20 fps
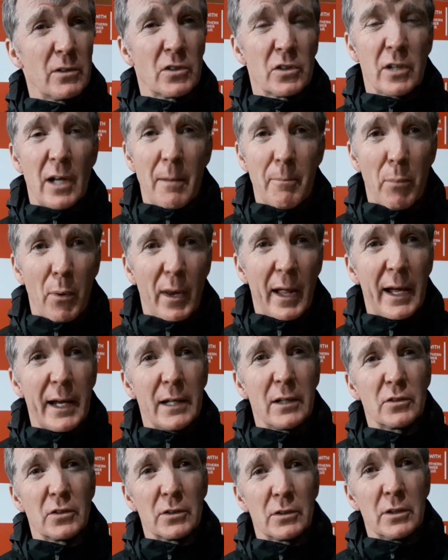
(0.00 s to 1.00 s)
set
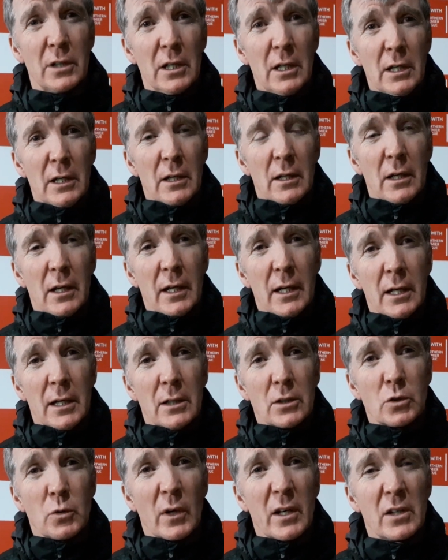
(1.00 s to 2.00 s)
plays, and
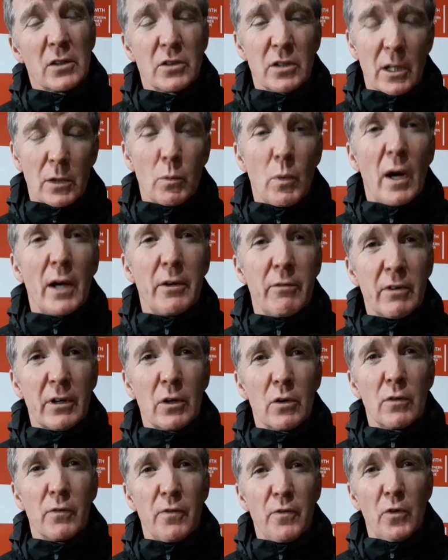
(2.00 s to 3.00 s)
uh, so I can see the they're in
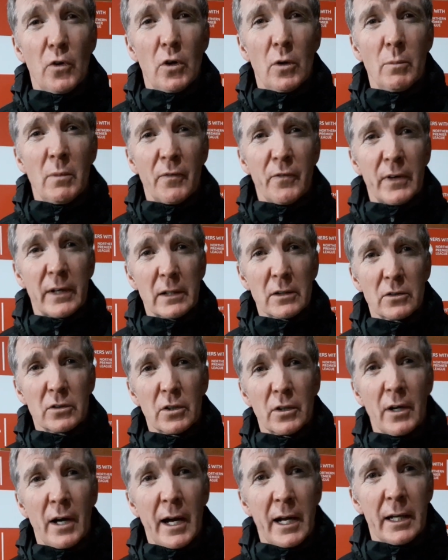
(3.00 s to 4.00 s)
good form. I think
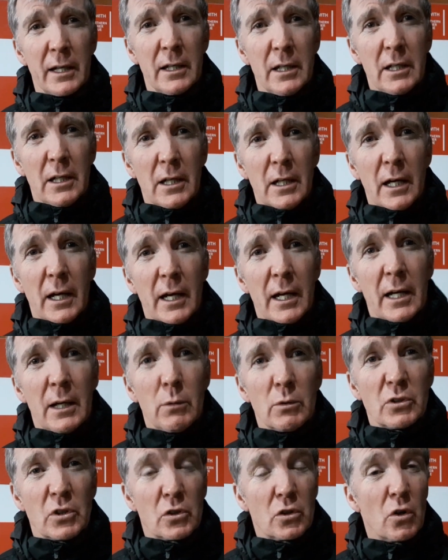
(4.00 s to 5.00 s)
tonight uh, it
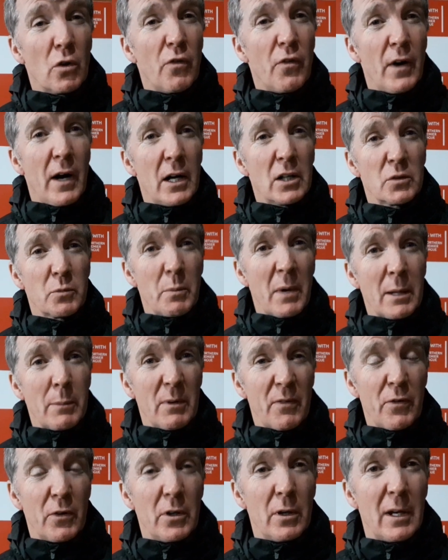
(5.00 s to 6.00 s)
was a tough ask maybe
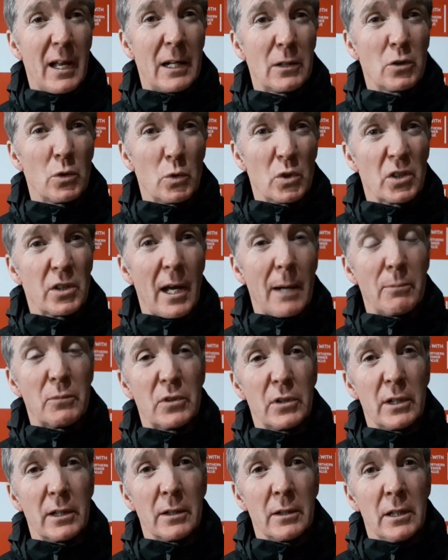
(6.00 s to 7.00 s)
for the lads who
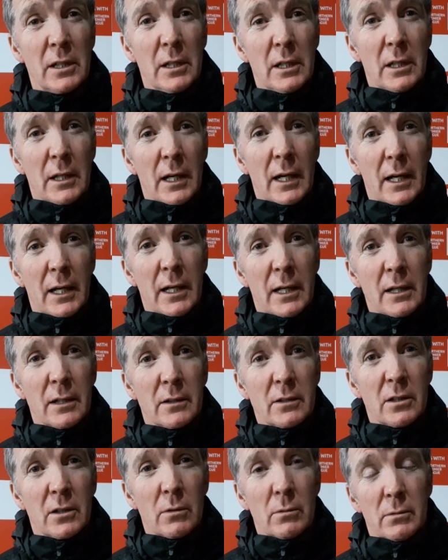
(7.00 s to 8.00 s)
stepped in. Mm.
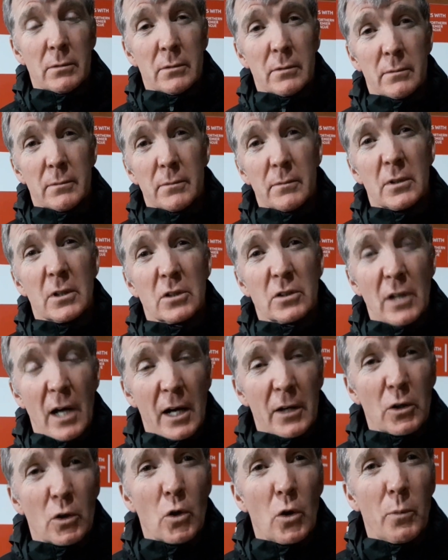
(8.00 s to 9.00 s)
Uh, you know, they
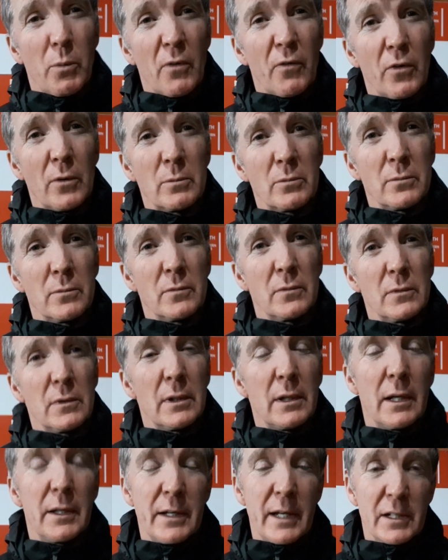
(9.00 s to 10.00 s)
started a couple from
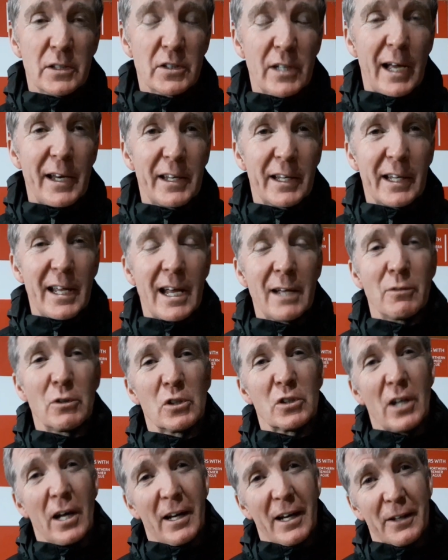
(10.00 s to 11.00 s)
uh, their Saturday game. They
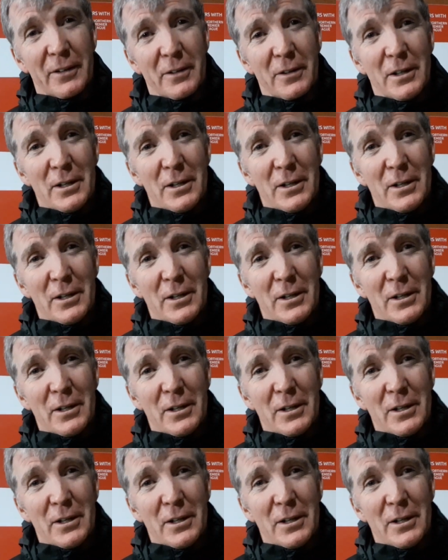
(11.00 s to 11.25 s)
started, had